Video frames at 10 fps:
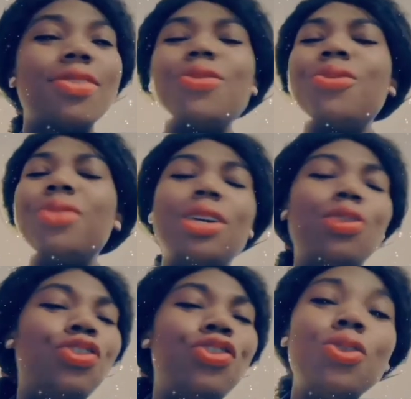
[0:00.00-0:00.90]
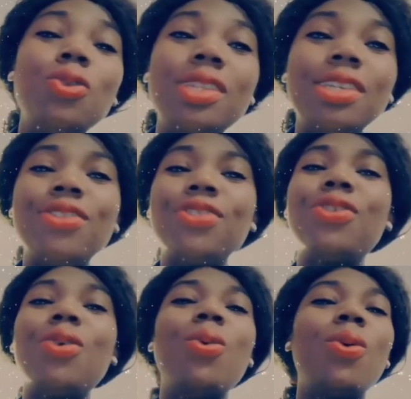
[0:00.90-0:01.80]
downtrodden,
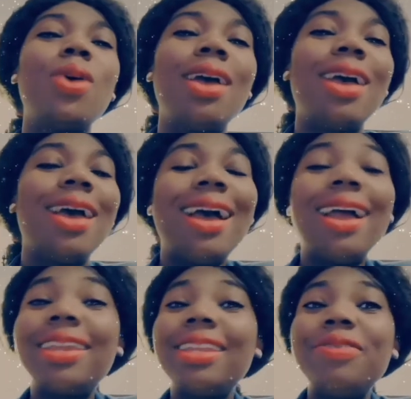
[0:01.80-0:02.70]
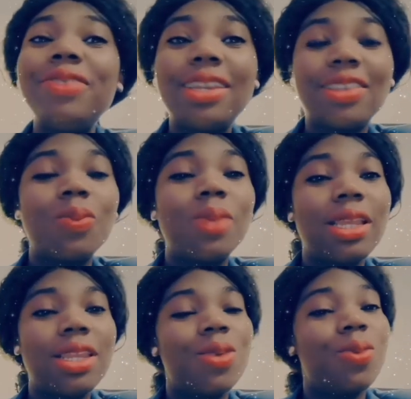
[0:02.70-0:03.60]
so I can't even
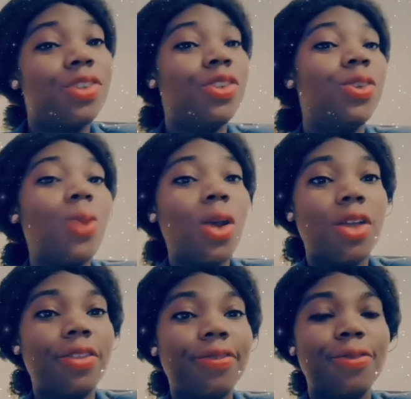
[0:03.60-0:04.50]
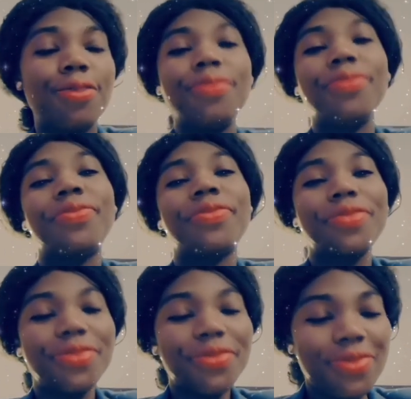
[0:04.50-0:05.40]
explain it. It was so hurtful.
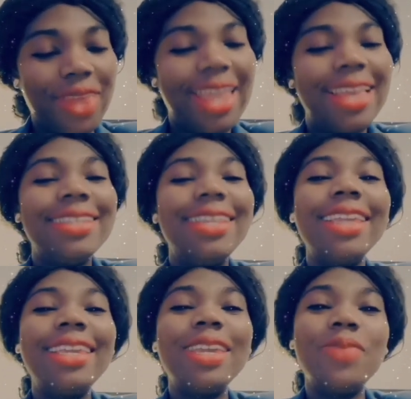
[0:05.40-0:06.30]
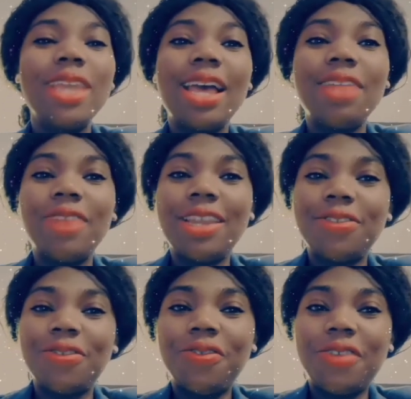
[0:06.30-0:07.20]
Then came the
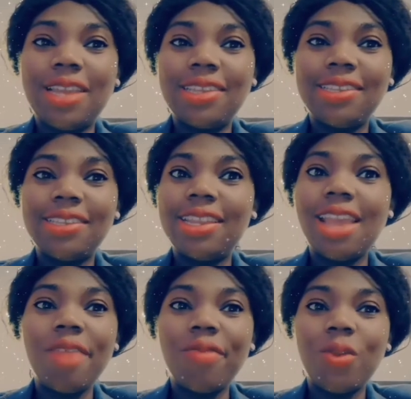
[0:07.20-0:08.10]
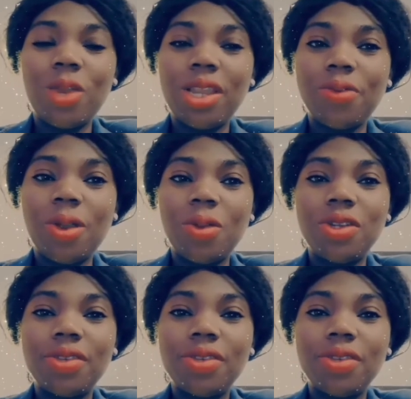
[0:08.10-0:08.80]
advice of friends and everyone around.